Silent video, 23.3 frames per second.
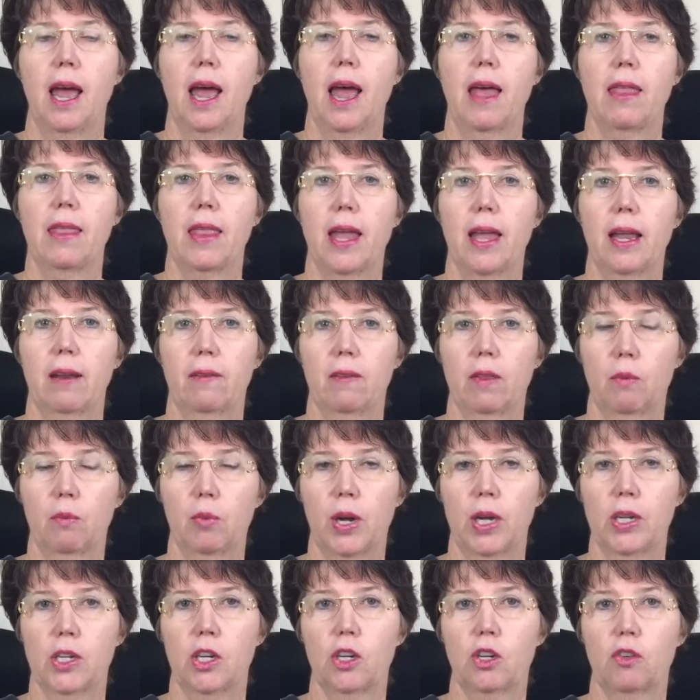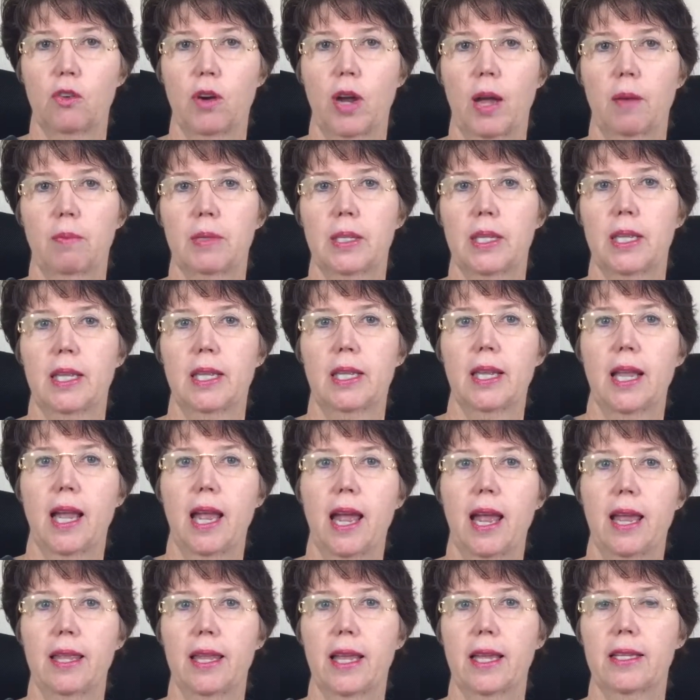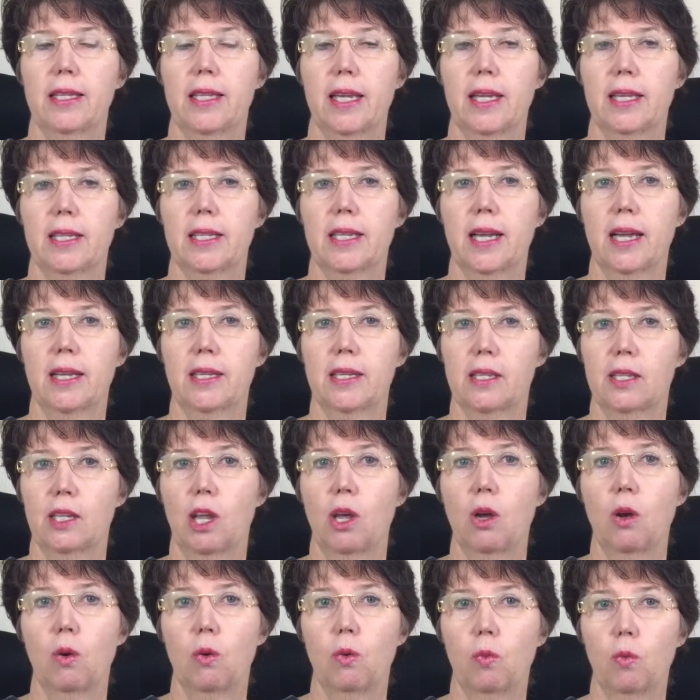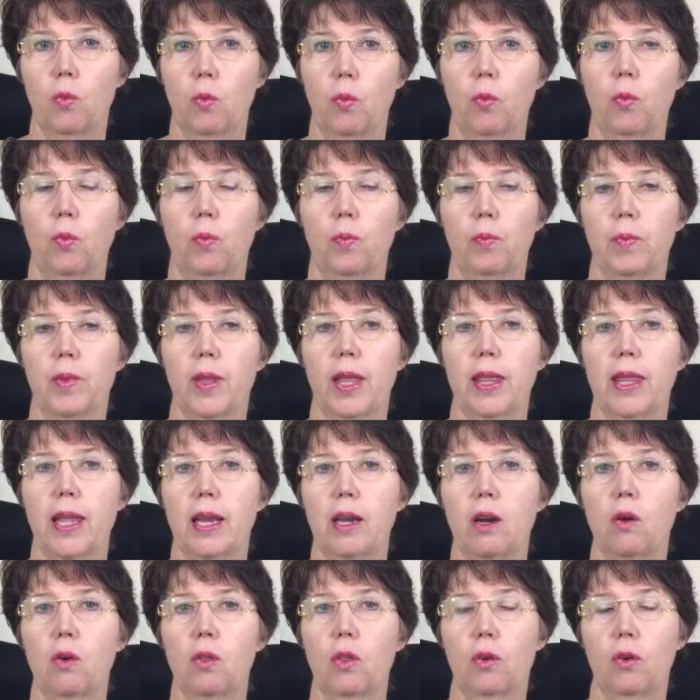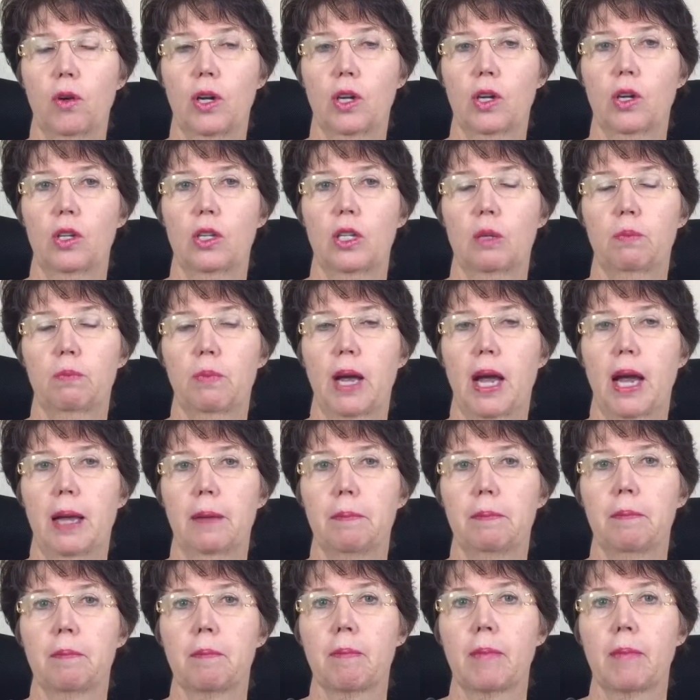And then if the pressure drops and, and they see it's nice and low, then they know they're in a good spot.